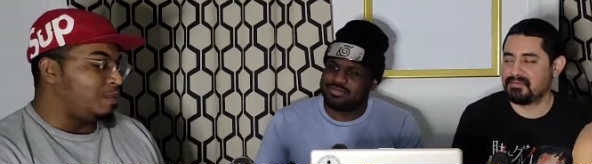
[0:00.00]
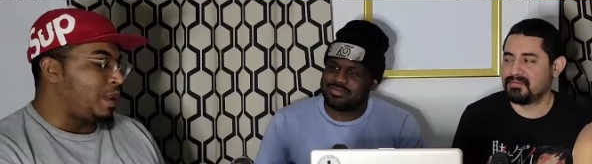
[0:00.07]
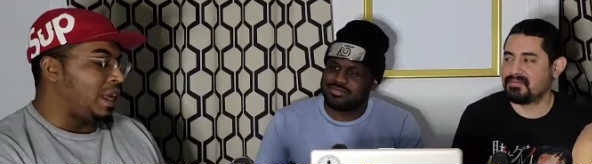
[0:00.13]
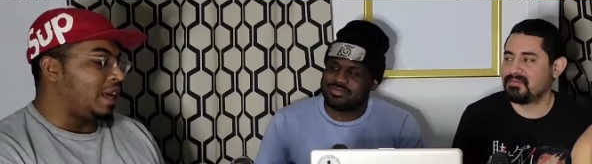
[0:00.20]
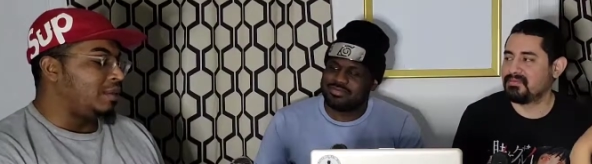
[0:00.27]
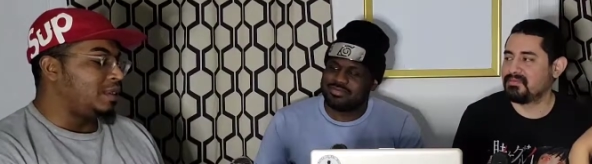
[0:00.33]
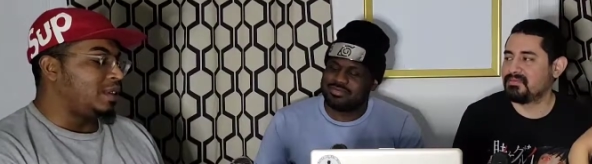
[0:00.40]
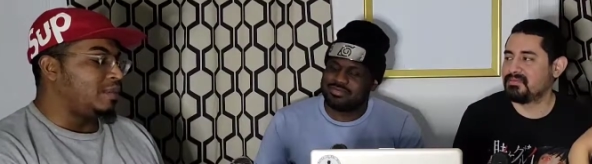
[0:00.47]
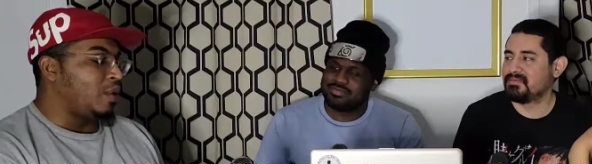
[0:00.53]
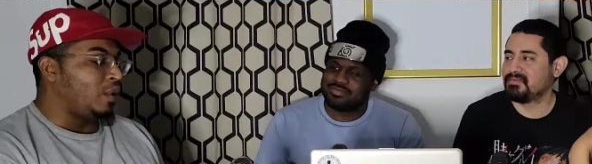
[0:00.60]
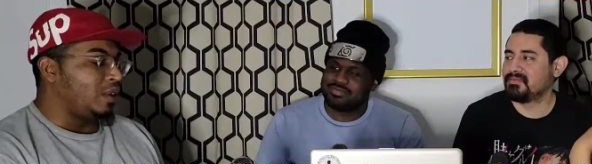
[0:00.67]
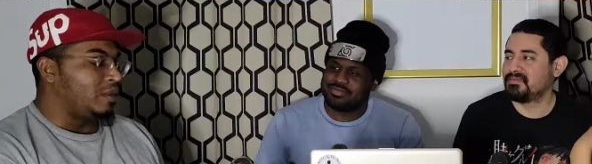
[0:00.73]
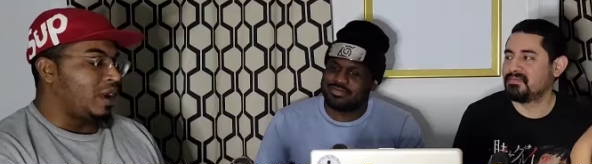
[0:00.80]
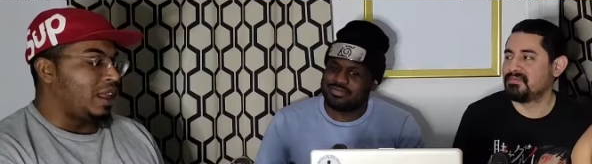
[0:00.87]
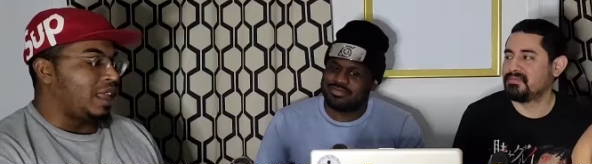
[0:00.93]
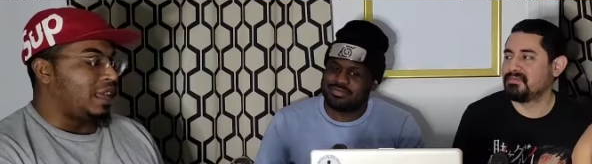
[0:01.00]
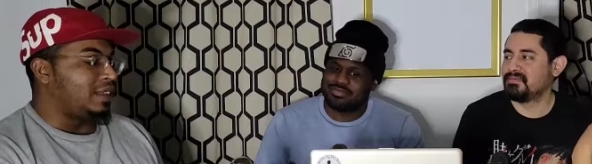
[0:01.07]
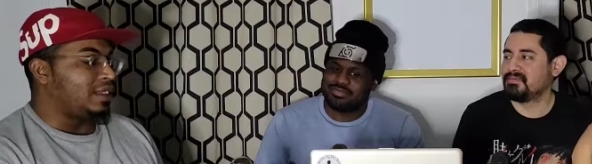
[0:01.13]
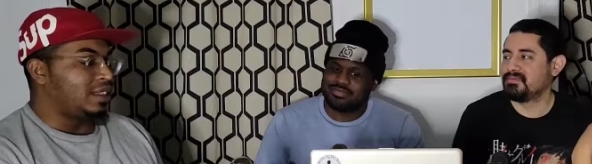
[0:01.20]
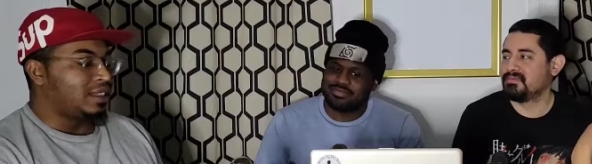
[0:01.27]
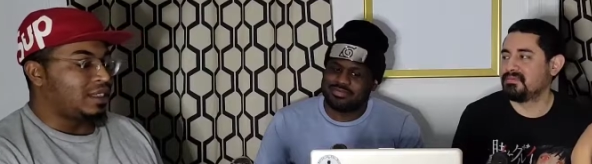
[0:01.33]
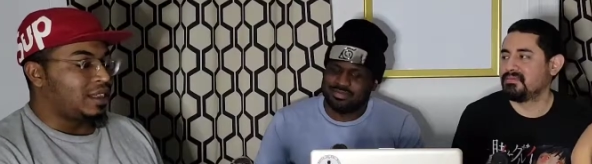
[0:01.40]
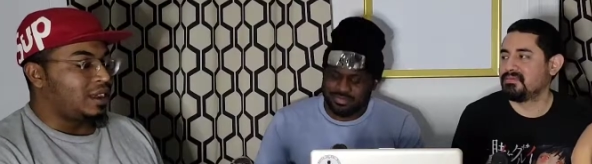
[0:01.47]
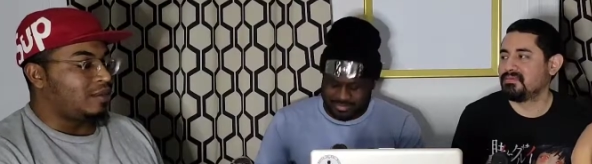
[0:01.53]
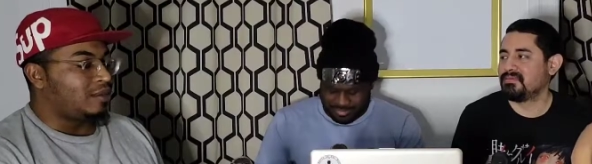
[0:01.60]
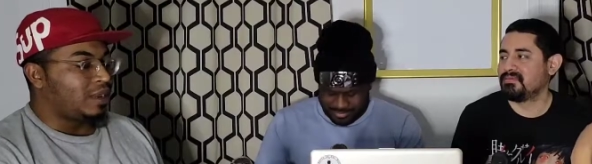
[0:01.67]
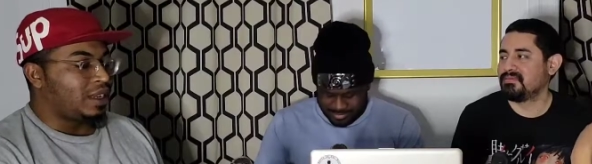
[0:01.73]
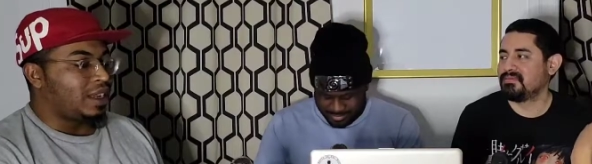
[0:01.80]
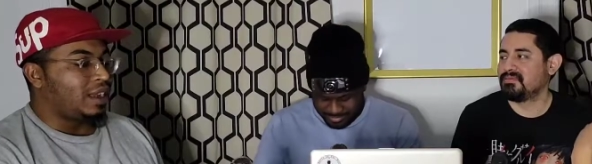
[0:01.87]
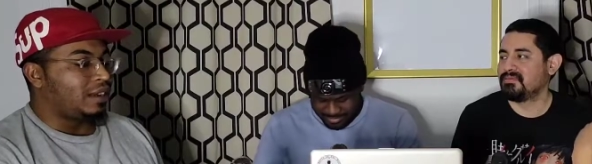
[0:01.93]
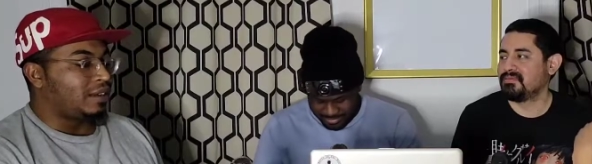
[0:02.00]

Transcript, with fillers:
Speaker 1: Big ups to Pokemon lasting this long, but